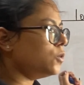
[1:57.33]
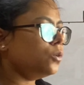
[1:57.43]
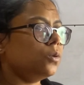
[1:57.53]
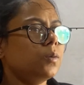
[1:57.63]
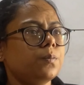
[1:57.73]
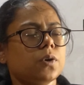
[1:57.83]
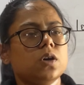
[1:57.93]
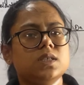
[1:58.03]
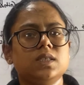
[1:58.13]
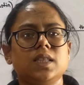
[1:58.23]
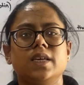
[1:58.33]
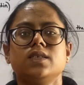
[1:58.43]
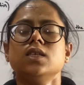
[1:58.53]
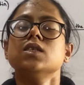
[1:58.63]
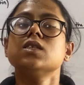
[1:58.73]
you know,
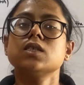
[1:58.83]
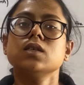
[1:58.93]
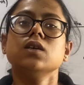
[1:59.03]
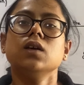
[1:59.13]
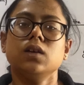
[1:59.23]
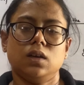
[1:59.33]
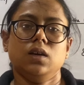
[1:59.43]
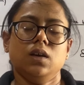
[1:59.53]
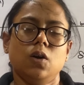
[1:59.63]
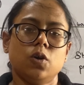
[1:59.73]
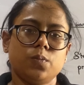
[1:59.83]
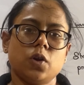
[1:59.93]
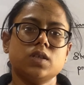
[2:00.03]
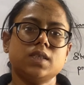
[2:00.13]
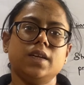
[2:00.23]
prosthesis or
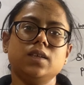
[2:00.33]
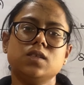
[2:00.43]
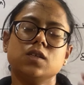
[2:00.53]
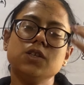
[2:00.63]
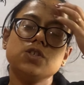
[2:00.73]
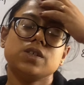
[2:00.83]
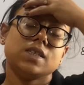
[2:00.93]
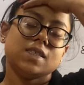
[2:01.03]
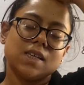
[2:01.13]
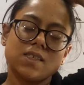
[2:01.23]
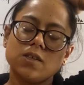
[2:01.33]
prosthetic surgeries are